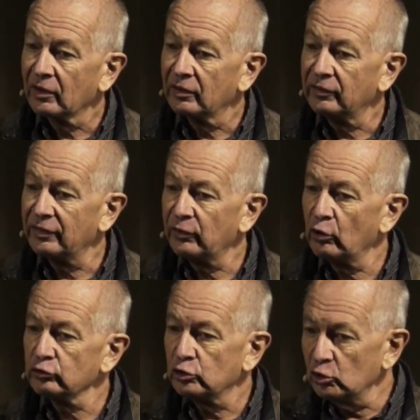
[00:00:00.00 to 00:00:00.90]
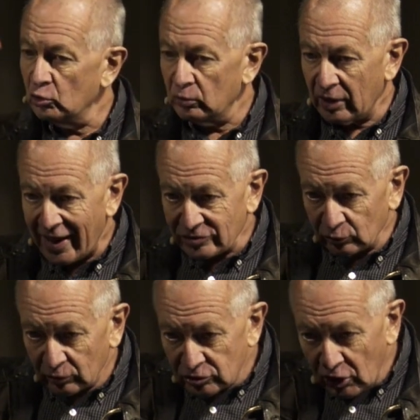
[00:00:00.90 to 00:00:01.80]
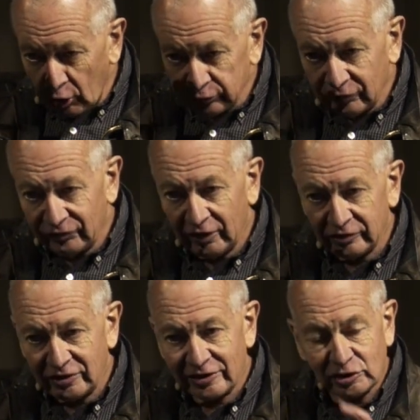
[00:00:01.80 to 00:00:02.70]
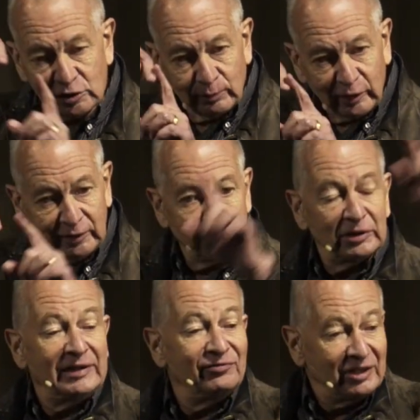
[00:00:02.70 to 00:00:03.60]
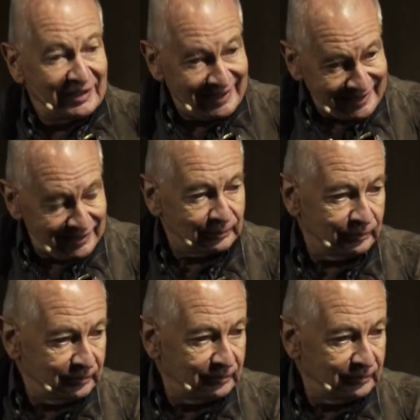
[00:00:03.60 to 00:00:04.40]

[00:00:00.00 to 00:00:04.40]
that those who, as a result of their testimony, believe in him